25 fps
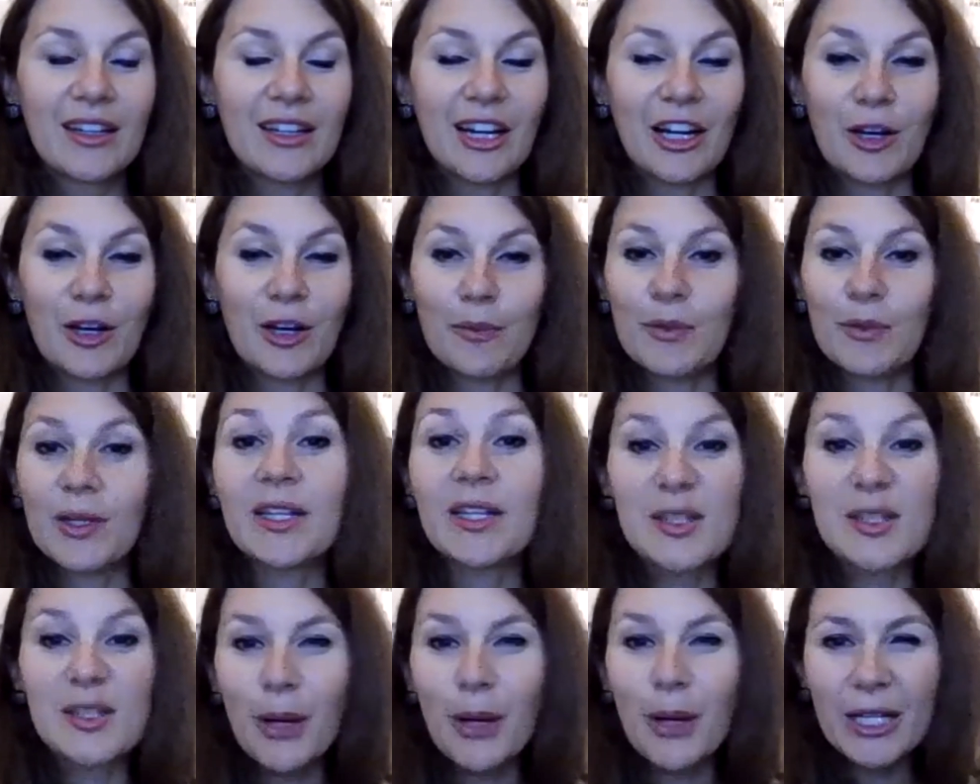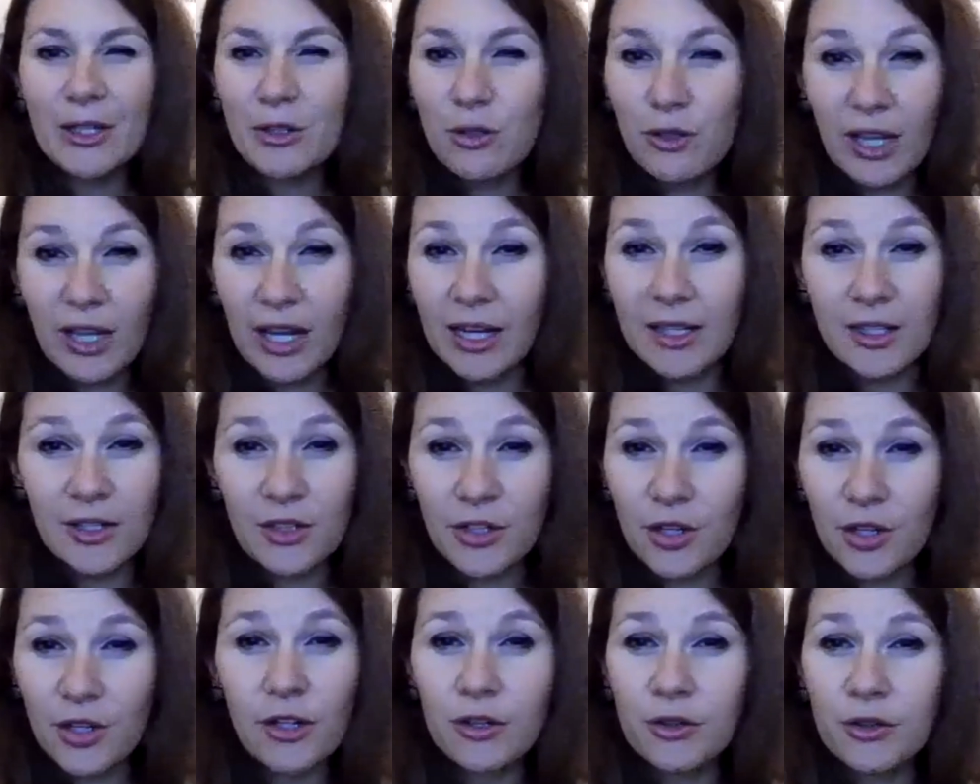it's back to that
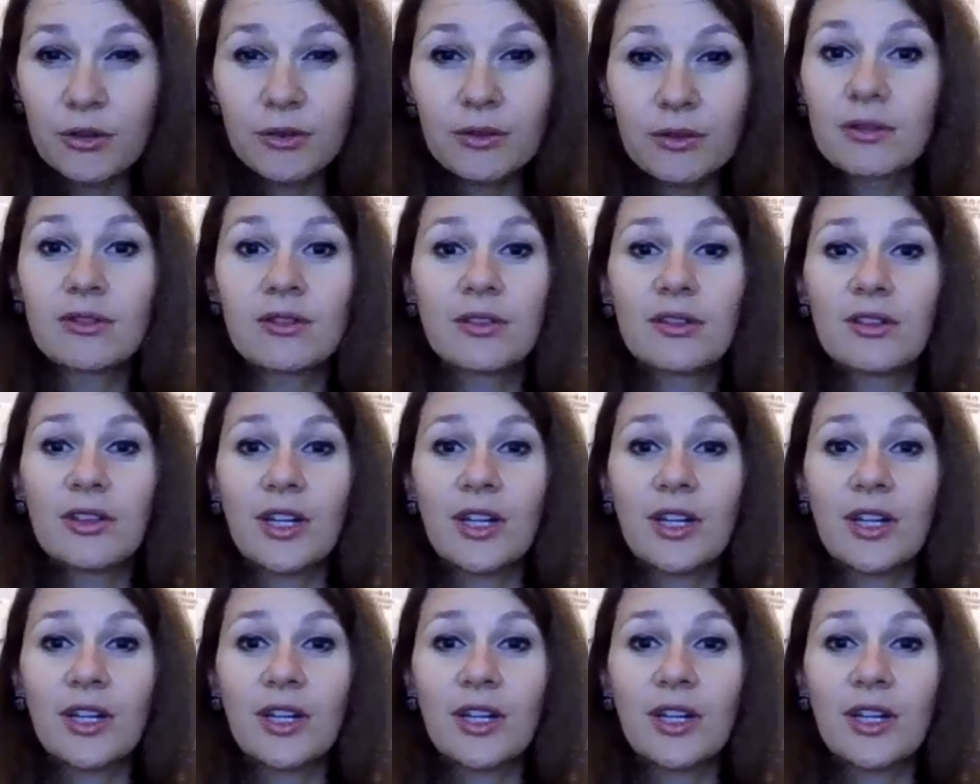internalized